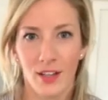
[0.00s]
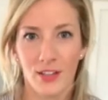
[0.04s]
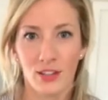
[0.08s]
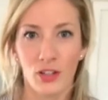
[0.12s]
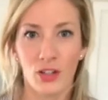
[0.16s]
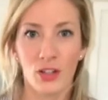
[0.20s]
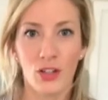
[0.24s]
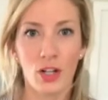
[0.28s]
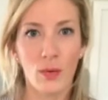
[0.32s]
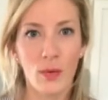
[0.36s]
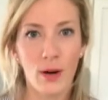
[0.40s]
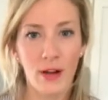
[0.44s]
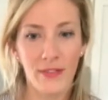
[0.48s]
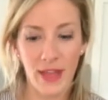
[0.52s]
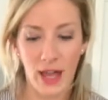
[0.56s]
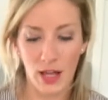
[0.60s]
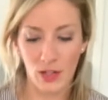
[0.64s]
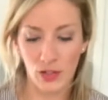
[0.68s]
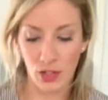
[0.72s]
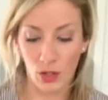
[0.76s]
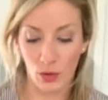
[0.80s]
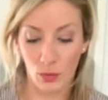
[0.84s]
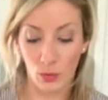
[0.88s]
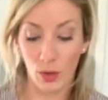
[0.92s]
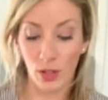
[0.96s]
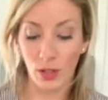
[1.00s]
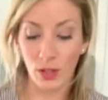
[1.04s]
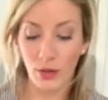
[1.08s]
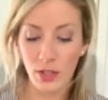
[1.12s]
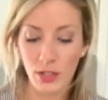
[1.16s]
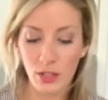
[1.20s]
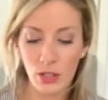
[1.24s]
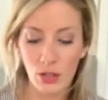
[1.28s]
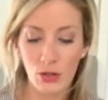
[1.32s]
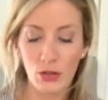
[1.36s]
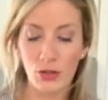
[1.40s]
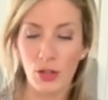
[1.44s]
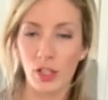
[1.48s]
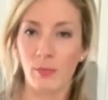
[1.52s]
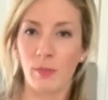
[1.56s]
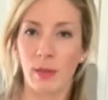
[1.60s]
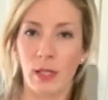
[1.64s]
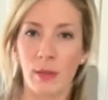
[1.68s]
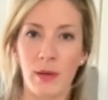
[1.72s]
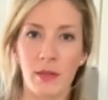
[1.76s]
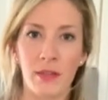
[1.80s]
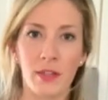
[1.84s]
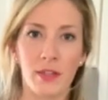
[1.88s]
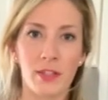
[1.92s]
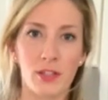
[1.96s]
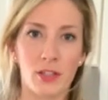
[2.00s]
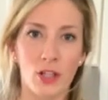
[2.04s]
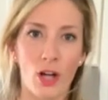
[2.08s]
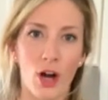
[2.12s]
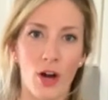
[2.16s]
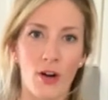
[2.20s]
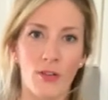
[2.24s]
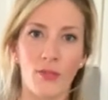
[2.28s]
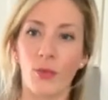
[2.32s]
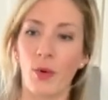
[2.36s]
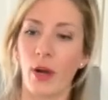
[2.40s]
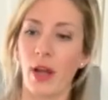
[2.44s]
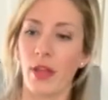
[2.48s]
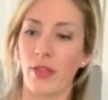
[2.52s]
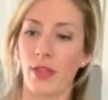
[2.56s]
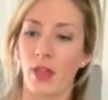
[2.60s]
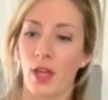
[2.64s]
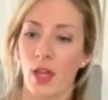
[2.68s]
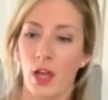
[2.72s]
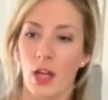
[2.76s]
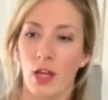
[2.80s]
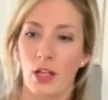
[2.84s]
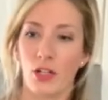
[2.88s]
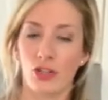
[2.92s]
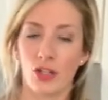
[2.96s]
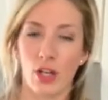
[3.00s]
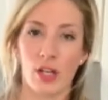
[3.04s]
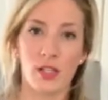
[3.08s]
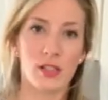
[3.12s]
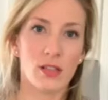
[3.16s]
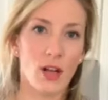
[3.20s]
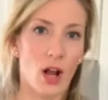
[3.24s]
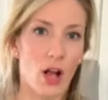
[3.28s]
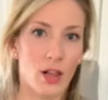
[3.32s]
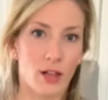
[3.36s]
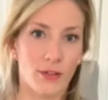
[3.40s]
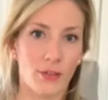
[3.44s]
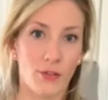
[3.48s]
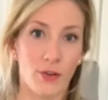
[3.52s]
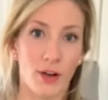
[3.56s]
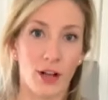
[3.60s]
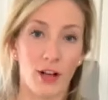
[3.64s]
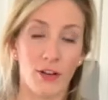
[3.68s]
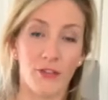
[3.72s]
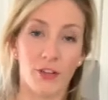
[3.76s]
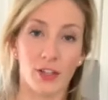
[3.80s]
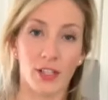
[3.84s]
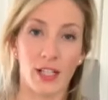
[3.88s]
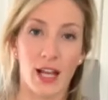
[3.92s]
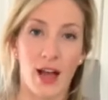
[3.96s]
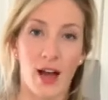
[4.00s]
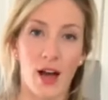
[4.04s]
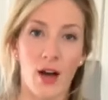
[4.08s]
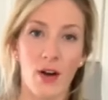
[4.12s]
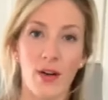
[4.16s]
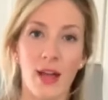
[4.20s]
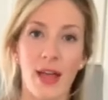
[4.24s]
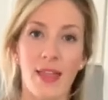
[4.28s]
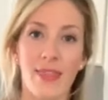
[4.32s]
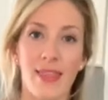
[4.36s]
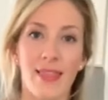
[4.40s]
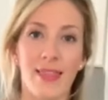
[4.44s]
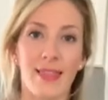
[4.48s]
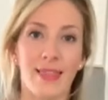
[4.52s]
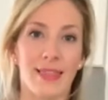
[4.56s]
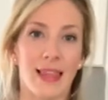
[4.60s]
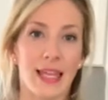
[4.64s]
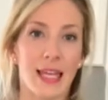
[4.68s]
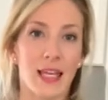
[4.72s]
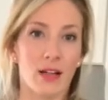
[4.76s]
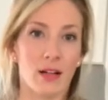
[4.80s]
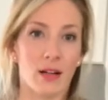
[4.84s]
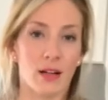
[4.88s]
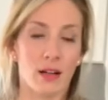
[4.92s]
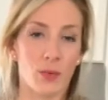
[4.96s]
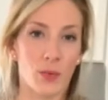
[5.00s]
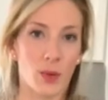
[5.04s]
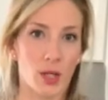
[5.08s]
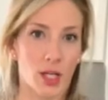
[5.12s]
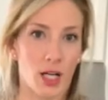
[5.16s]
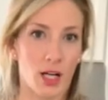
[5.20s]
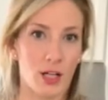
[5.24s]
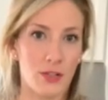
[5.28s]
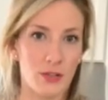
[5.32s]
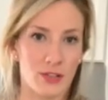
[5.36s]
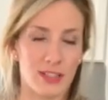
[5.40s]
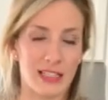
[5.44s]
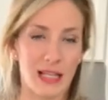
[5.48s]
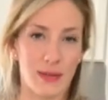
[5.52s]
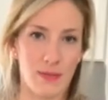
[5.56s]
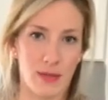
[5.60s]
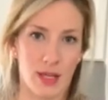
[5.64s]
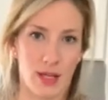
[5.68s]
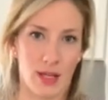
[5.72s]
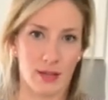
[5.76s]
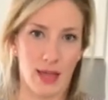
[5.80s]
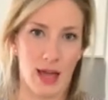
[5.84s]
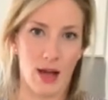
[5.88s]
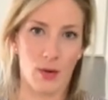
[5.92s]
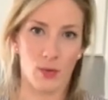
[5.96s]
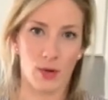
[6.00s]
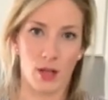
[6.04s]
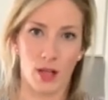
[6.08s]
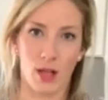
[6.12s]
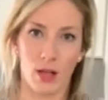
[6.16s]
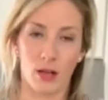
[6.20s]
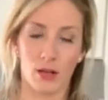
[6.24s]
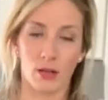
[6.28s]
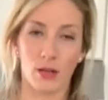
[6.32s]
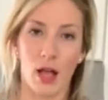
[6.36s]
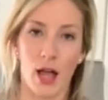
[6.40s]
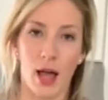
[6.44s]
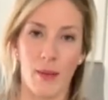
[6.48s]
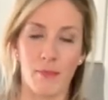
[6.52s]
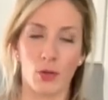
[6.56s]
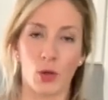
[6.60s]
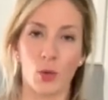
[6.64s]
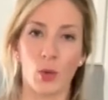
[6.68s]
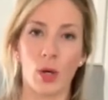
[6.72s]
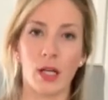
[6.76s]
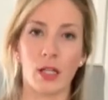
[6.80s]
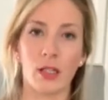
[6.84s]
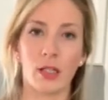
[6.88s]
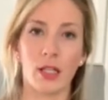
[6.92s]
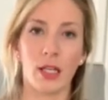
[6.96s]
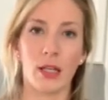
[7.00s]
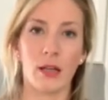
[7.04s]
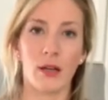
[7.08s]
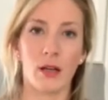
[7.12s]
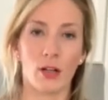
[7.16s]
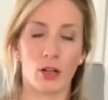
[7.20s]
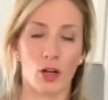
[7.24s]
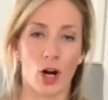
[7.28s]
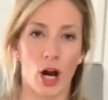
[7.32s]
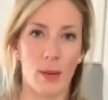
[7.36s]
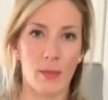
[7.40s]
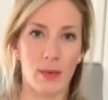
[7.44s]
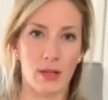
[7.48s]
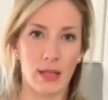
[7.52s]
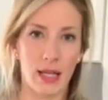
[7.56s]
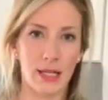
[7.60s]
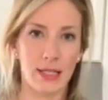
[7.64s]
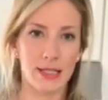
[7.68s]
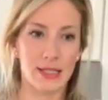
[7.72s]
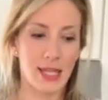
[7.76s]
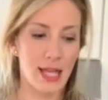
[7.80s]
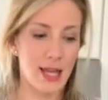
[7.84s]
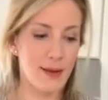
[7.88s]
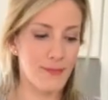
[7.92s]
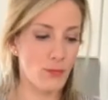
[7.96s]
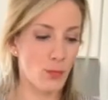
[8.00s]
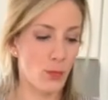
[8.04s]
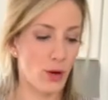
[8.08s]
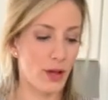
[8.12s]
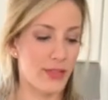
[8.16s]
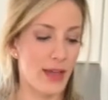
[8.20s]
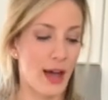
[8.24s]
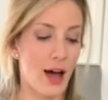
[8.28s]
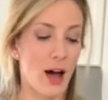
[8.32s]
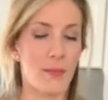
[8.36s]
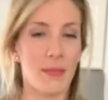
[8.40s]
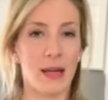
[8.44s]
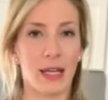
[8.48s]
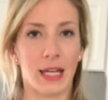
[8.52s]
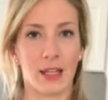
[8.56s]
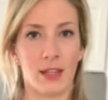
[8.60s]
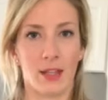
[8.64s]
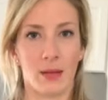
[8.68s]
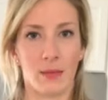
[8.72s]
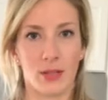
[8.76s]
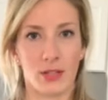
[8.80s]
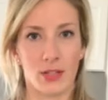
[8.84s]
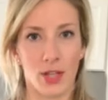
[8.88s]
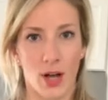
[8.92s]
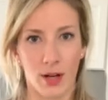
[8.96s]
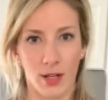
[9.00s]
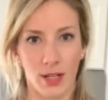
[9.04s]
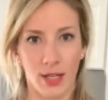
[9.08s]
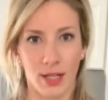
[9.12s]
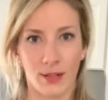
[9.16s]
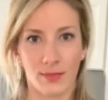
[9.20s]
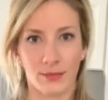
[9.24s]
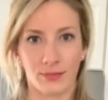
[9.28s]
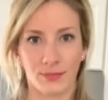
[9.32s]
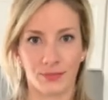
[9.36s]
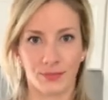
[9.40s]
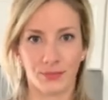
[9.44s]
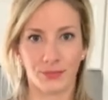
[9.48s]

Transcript: So you don't want that. So we're going to just put them on the stove with just olive oil for now. And then later we're gonna do something that will um, quickly caramelize them without making them soggy.